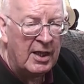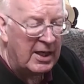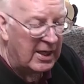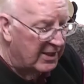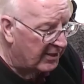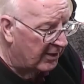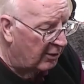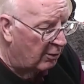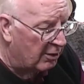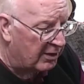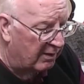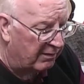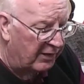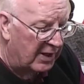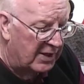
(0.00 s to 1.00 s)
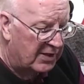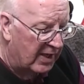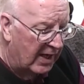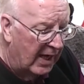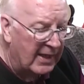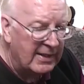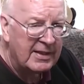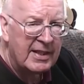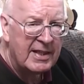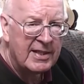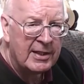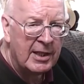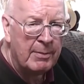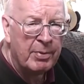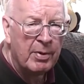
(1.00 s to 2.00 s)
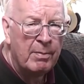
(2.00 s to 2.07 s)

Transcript: is the use of this anti-slip